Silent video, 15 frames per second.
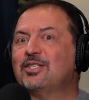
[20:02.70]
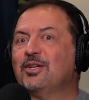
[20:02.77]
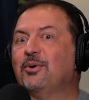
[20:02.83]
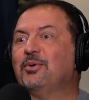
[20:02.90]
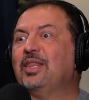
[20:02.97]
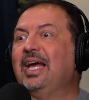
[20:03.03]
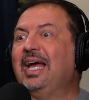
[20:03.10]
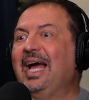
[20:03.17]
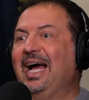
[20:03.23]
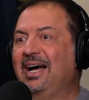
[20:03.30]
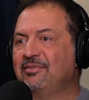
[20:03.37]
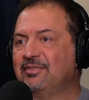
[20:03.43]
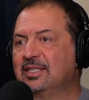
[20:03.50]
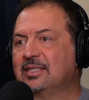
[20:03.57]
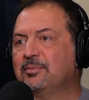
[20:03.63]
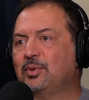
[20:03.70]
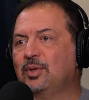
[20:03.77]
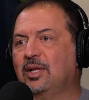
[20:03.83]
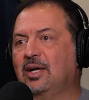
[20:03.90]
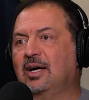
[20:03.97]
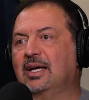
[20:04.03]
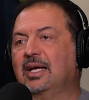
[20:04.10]
So they have to
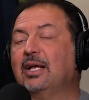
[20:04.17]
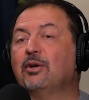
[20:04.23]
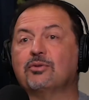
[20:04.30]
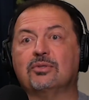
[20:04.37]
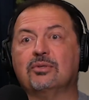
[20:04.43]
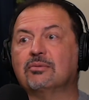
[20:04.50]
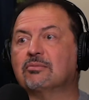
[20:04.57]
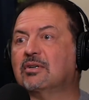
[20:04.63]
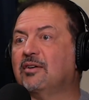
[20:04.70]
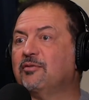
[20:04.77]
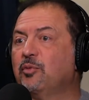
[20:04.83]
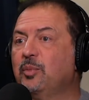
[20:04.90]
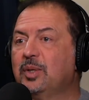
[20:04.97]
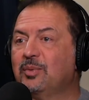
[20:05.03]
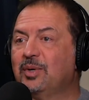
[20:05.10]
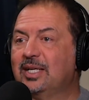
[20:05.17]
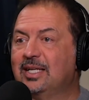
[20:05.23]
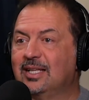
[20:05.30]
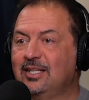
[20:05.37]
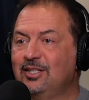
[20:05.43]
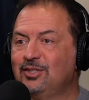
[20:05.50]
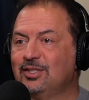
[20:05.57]
comply, and also government
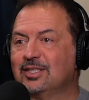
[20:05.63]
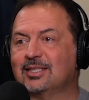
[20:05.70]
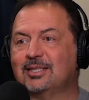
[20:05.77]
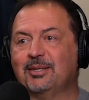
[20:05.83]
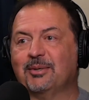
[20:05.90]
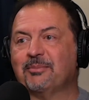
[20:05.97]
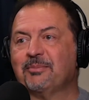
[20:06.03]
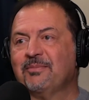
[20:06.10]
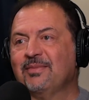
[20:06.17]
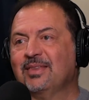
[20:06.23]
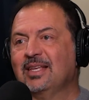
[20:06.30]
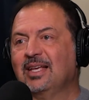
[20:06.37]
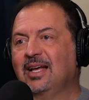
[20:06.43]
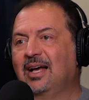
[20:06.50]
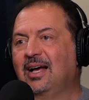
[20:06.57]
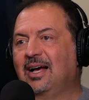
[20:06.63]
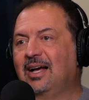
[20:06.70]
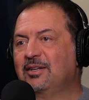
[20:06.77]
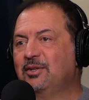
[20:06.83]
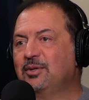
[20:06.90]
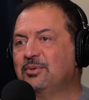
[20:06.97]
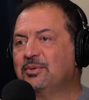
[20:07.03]
regulations. How
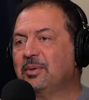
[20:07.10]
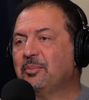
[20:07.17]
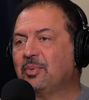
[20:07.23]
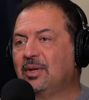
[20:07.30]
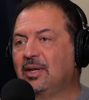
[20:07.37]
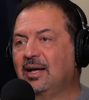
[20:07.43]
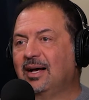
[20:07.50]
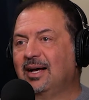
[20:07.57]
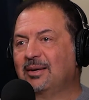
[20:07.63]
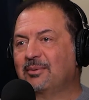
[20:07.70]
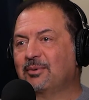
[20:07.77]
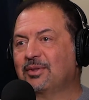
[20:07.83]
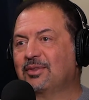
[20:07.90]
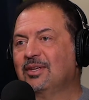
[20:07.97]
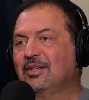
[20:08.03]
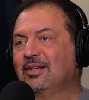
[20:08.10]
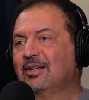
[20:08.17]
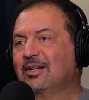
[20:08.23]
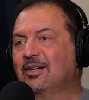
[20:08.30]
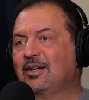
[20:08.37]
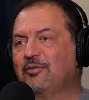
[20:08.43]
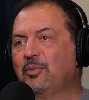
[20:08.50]
do you comply with
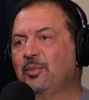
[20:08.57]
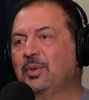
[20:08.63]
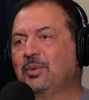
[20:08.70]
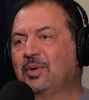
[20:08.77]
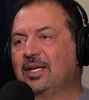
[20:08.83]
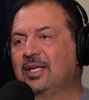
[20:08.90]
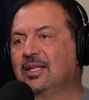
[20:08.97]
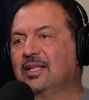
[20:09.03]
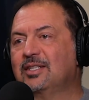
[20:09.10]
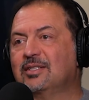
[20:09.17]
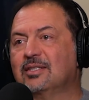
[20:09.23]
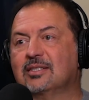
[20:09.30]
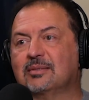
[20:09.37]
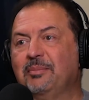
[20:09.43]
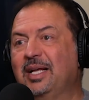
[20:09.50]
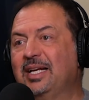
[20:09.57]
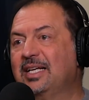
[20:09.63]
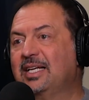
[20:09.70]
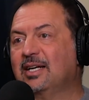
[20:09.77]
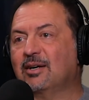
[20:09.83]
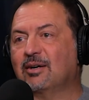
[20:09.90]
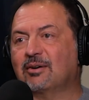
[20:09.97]
government regulations,
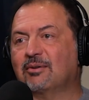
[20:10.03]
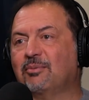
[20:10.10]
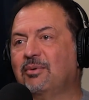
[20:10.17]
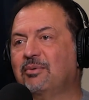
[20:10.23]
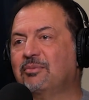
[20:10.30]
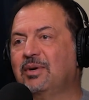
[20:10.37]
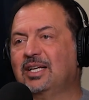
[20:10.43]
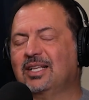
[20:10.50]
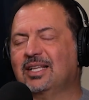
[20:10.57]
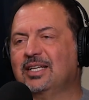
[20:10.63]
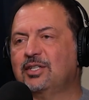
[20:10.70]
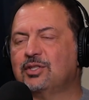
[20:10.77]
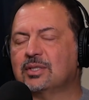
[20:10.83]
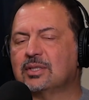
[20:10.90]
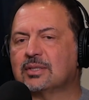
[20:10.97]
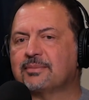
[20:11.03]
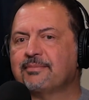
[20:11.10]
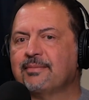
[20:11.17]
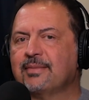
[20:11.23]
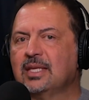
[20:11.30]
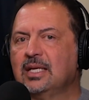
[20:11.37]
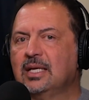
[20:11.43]
Medicare regulations?
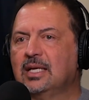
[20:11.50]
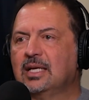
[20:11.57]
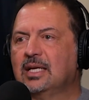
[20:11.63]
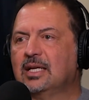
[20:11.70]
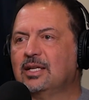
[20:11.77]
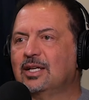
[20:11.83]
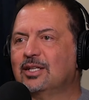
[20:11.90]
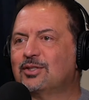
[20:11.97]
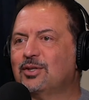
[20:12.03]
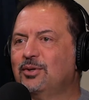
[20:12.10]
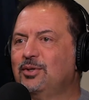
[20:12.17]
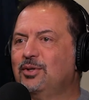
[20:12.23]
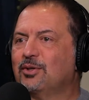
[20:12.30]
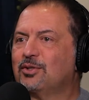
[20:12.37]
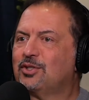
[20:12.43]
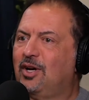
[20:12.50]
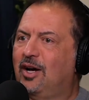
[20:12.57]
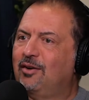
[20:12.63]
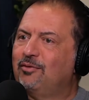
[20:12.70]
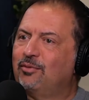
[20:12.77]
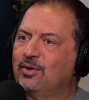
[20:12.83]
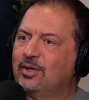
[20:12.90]
So your
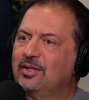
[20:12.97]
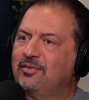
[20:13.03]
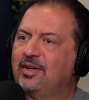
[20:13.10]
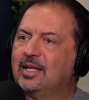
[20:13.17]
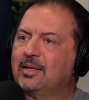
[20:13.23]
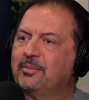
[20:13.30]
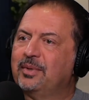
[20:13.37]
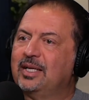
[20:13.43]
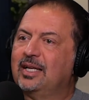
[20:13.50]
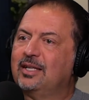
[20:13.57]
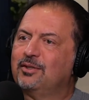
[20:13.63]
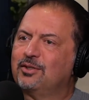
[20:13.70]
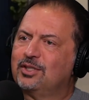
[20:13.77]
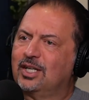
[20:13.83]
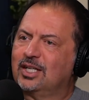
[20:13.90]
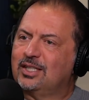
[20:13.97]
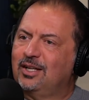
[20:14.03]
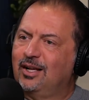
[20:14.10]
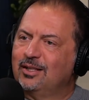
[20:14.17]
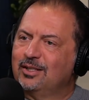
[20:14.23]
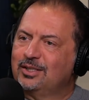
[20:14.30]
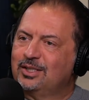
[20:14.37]
software development and your
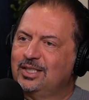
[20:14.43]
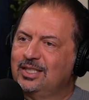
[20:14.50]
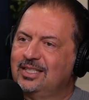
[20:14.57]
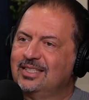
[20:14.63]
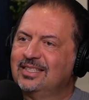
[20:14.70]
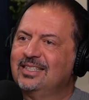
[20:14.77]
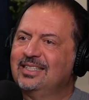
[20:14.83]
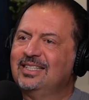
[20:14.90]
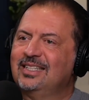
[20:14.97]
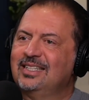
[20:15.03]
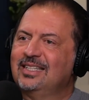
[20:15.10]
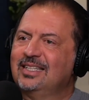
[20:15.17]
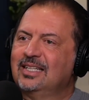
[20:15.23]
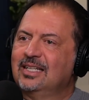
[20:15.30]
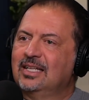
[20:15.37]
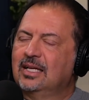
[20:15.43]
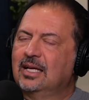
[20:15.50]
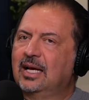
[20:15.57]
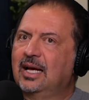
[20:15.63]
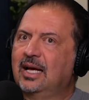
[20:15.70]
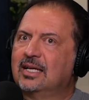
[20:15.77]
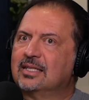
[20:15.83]
technology
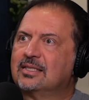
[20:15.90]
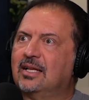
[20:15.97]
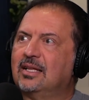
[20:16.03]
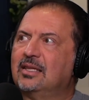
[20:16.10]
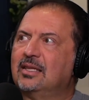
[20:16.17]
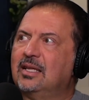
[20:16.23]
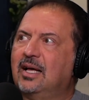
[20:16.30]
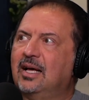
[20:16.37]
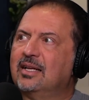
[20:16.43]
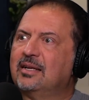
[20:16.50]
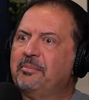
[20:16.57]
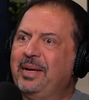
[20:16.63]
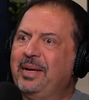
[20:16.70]
has a lot of